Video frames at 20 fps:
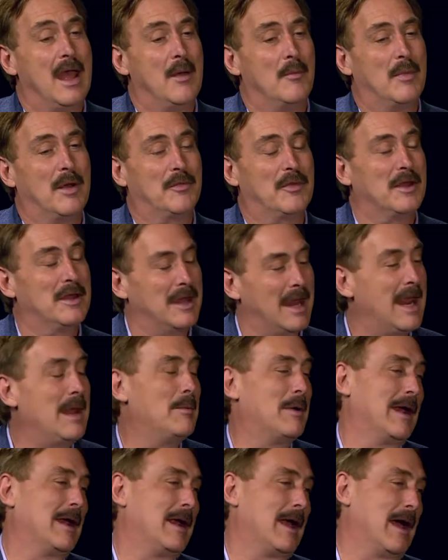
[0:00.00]
but the
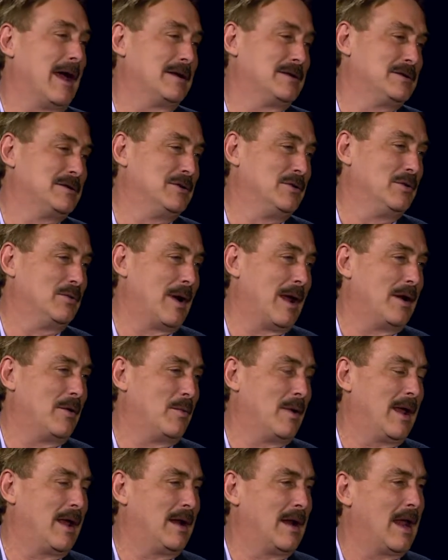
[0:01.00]
name I got too right
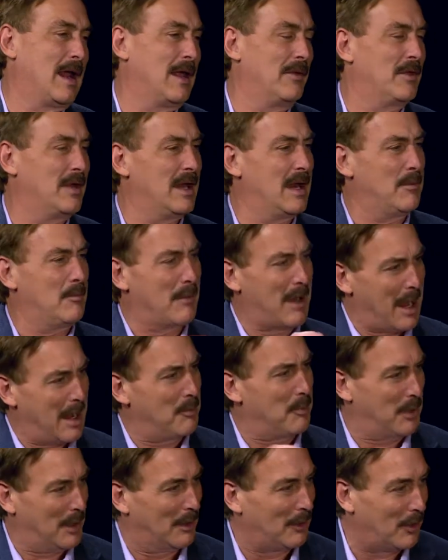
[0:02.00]
away, and I had the name My
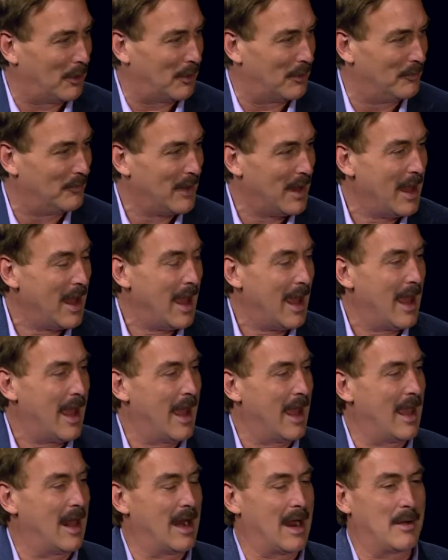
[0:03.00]
Pillow,
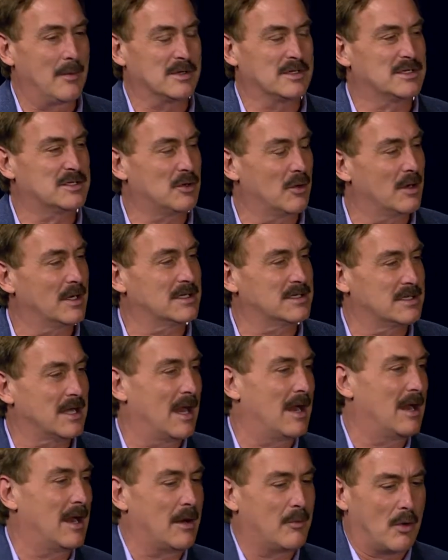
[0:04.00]
and I was so
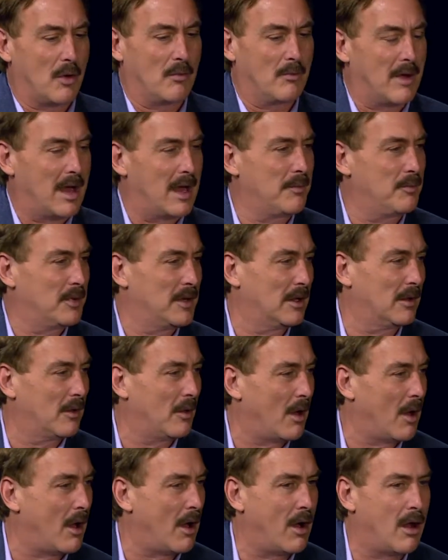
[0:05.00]
excited. I wrote My Pillow
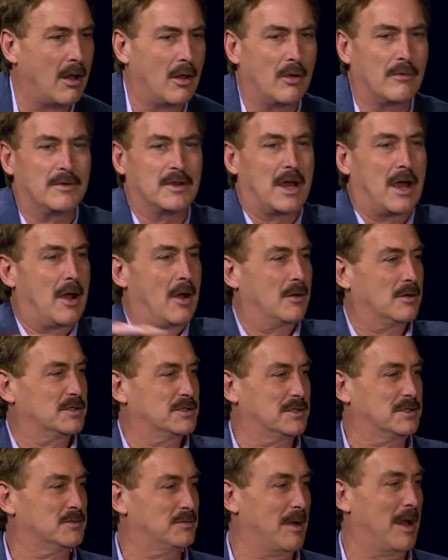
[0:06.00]
all over the house.
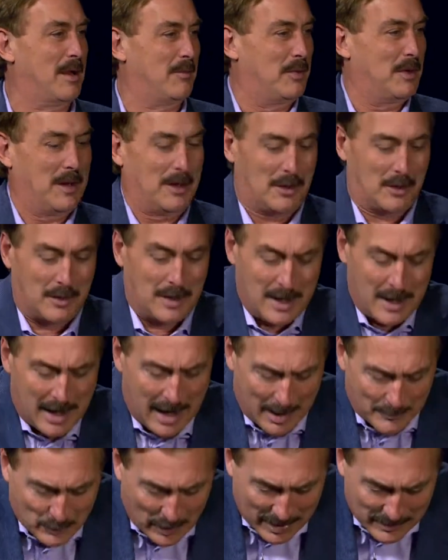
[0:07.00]
There's
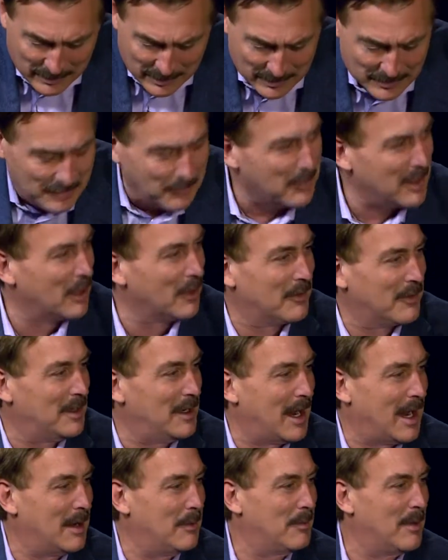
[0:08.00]
I'm right in the middle of the
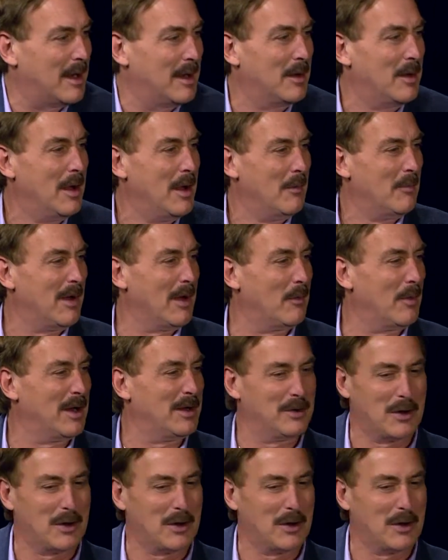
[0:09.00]
night. My one